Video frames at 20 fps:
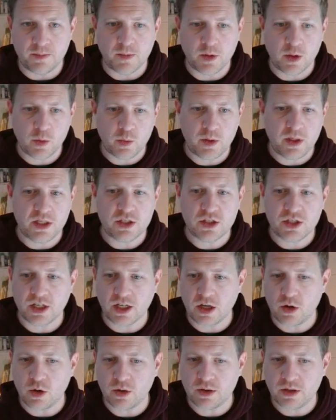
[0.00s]
We each take
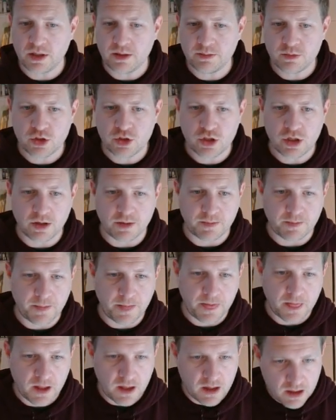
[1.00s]
a corner. Sure.
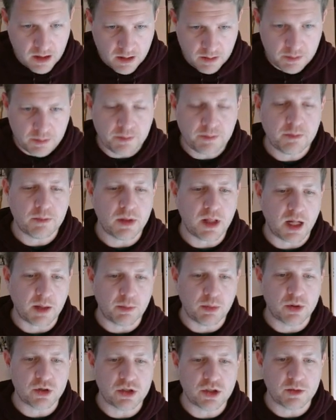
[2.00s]
Black
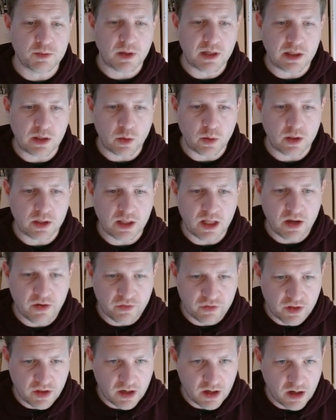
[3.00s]
pushes my lower
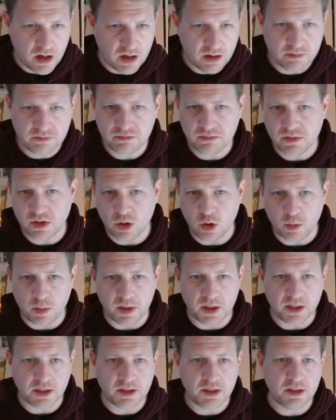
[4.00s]
left there. No
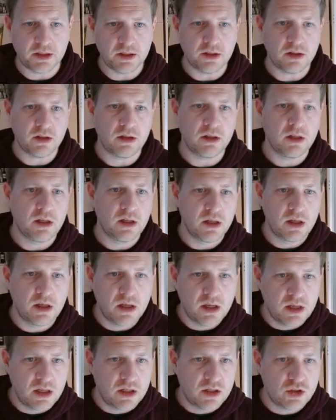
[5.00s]
big deal.
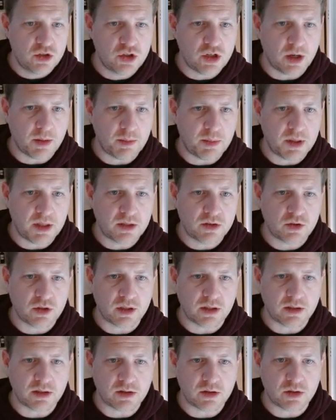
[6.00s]
Jump in, try
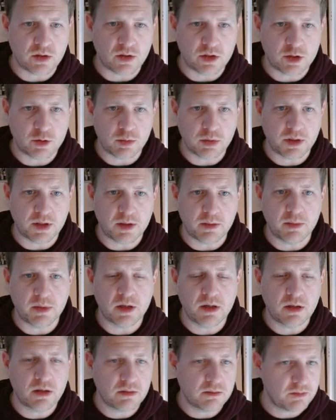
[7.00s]
and sort of split the
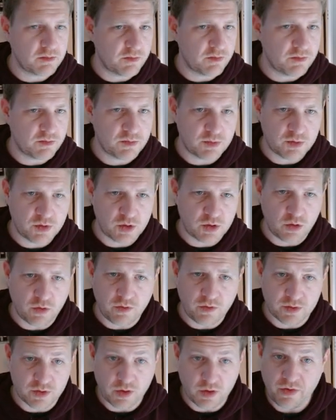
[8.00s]
middle. So
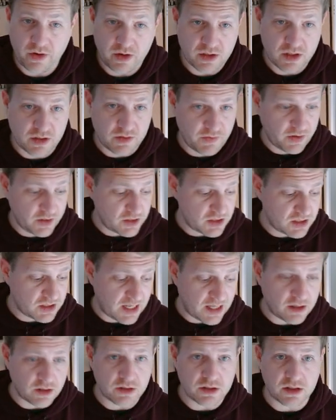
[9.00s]
far, this is very
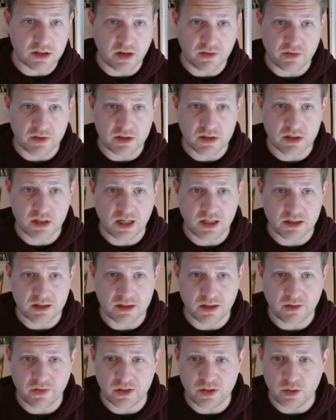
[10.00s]
standard stuff. This is kind of
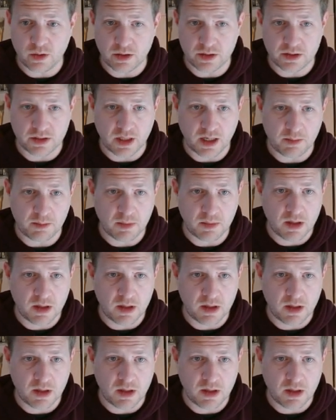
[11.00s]
stuff I do all the time.